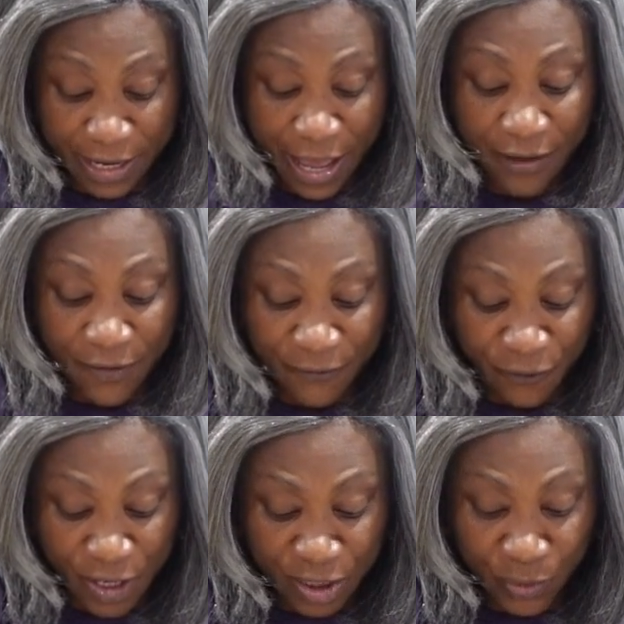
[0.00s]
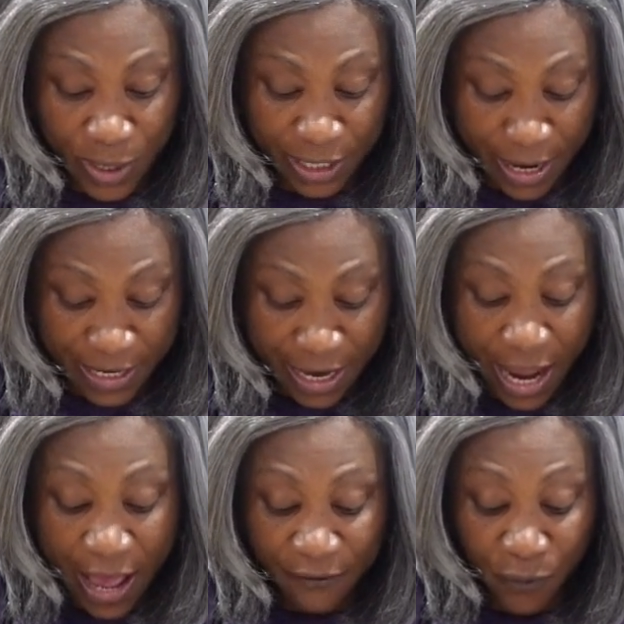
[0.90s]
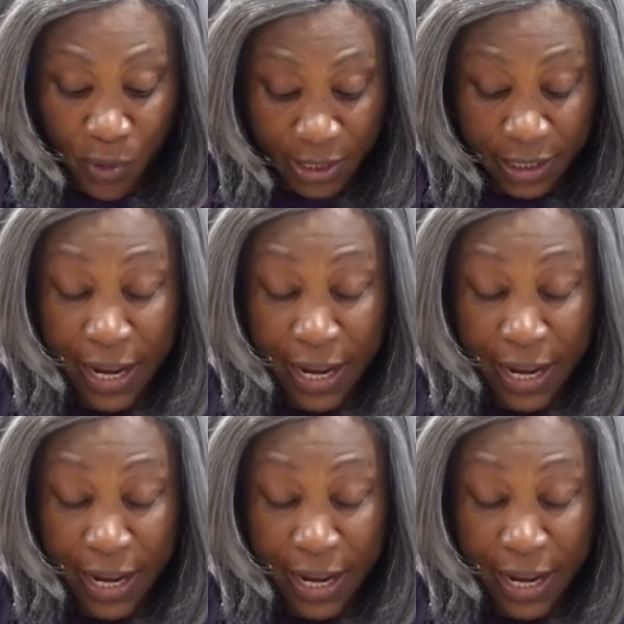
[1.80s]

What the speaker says: I have a fresh one. I have one that